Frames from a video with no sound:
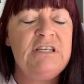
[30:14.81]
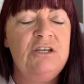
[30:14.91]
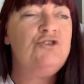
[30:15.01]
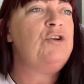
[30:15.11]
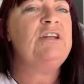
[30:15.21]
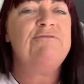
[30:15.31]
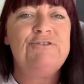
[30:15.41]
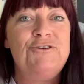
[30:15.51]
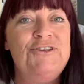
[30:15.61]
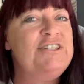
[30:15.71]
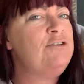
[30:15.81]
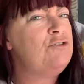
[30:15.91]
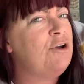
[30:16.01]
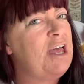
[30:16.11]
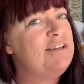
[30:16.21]
Just always know that I'm there
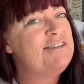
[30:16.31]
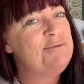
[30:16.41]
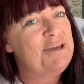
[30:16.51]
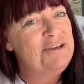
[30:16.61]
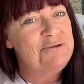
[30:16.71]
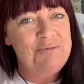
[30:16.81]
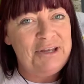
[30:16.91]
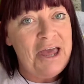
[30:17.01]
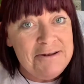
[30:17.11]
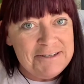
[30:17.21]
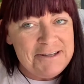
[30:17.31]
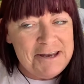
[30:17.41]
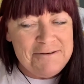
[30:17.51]
if you do want to take the next step.